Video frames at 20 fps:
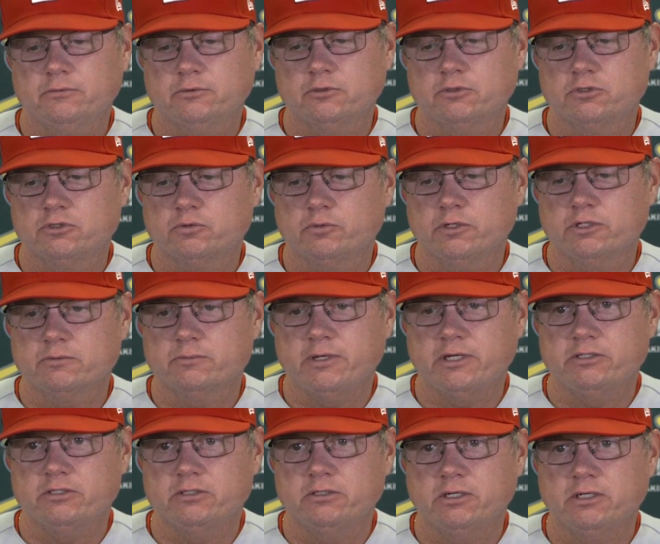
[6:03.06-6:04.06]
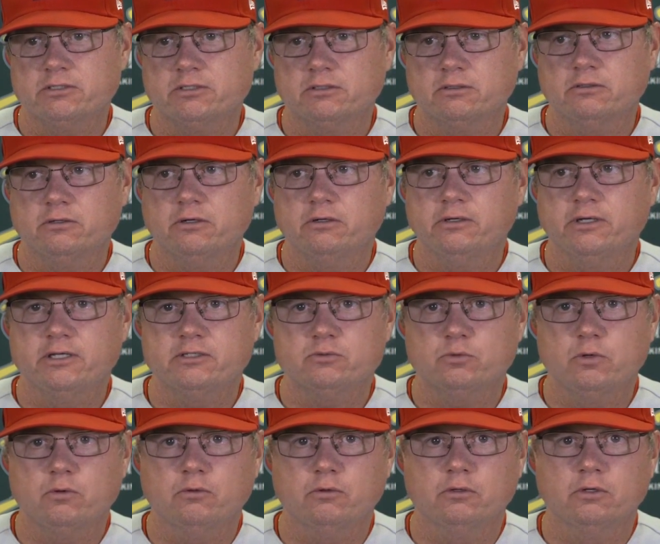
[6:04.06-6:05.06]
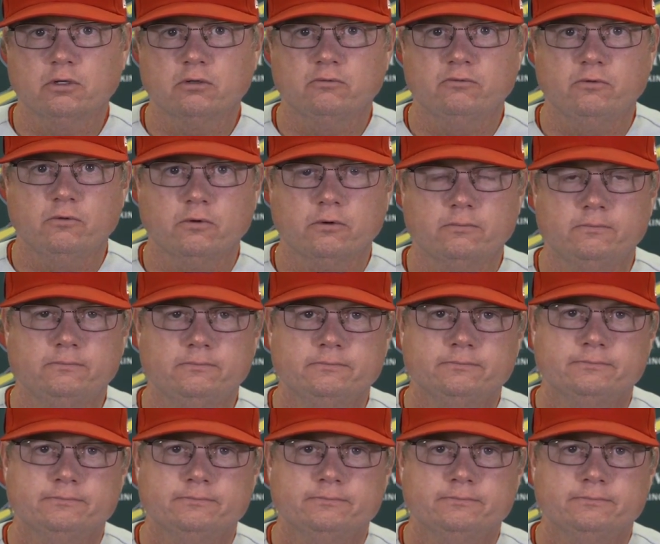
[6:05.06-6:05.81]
good swings by Justin. Clearly, that's what we're looking for.